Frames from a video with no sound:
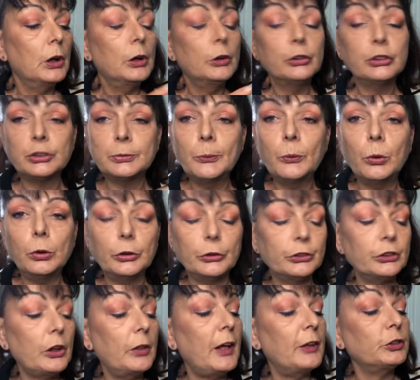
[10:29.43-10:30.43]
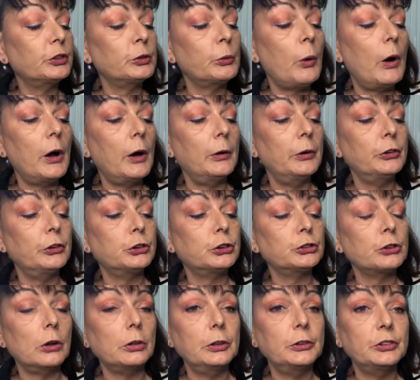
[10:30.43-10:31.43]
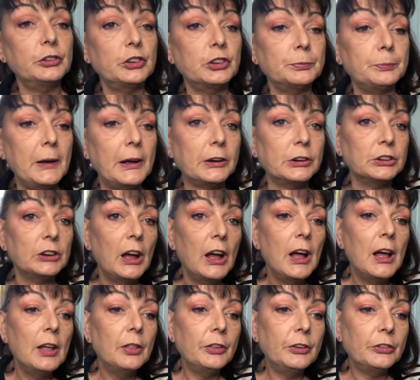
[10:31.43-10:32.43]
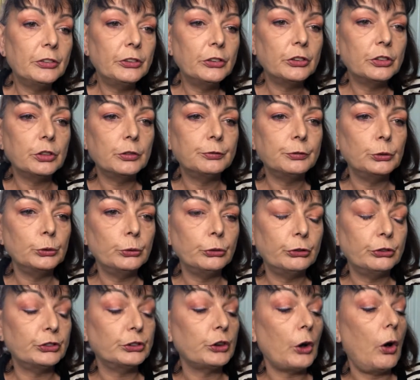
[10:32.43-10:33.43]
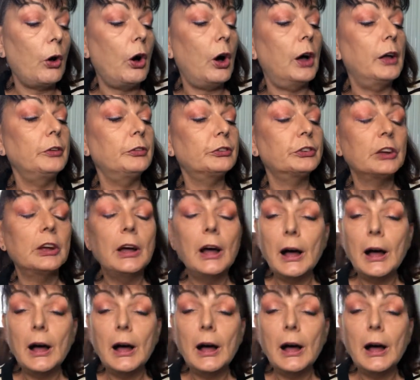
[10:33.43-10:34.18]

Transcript: smaller, so that's why I strongly suspect this is the full size.